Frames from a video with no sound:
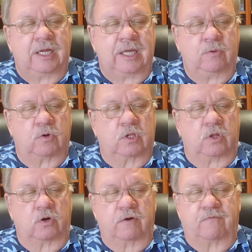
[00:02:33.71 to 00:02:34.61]
He will
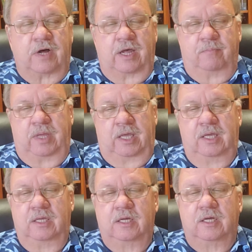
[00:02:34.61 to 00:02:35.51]
glorify
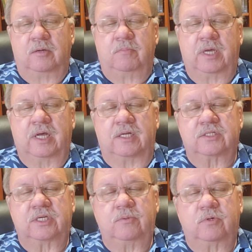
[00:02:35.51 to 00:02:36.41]
me,
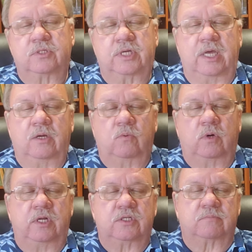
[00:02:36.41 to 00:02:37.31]
because he will take
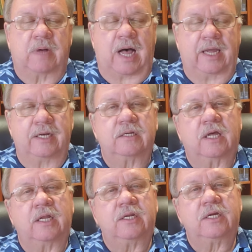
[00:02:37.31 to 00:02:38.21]
what is mine
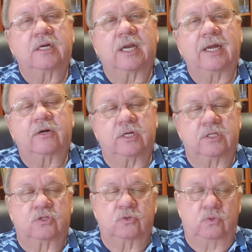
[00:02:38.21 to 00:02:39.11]
and declare
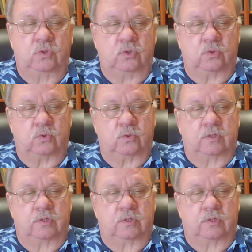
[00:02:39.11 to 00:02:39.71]
it to you.